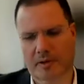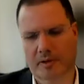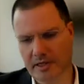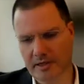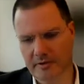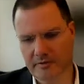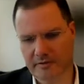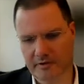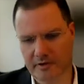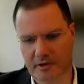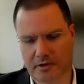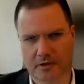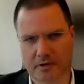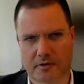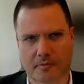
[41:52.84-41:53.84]
maybe I can
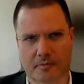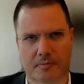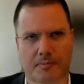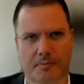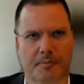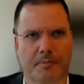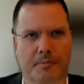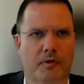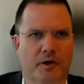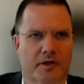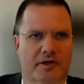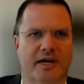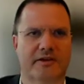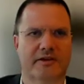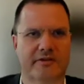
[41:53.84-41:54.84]
start.
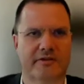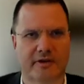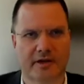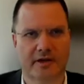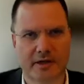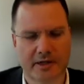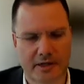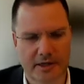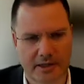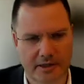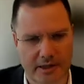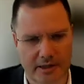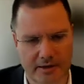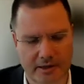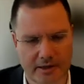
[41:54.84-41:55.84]
What I see
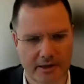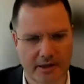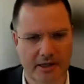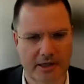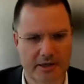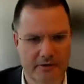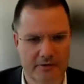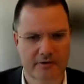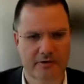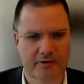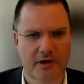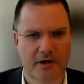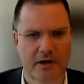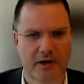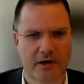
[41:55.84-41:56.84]
at the
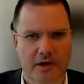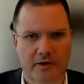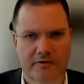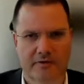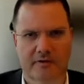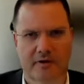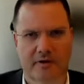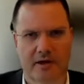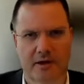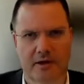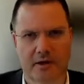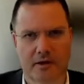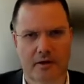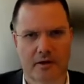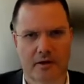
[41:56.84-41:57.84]
clients, it's
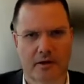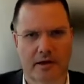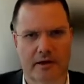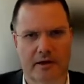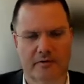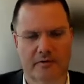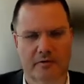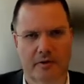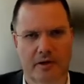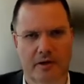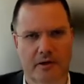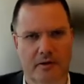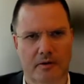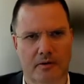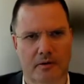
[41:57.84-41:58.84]
still, as
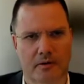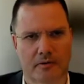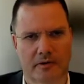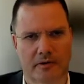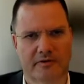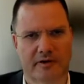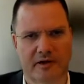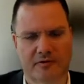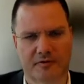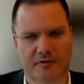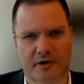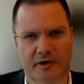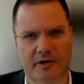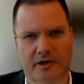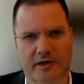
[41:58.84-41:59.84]
we already said
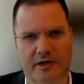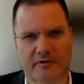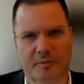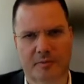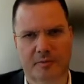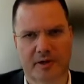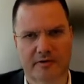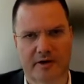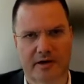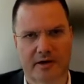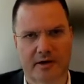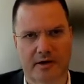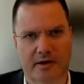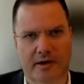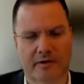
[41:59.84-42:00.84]
for other aspects
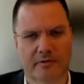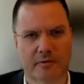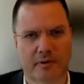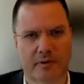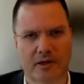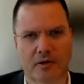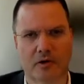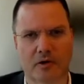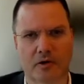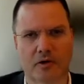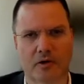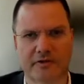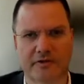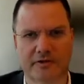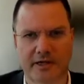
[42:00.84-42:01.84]
as well,
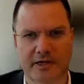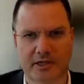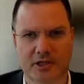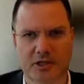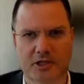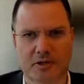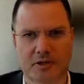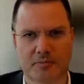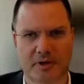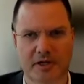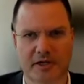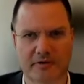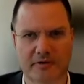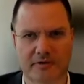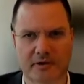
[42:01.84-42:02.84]
early stage,
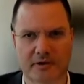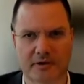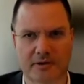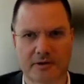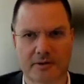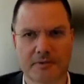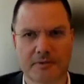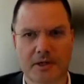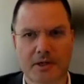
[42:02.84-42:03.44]
basically.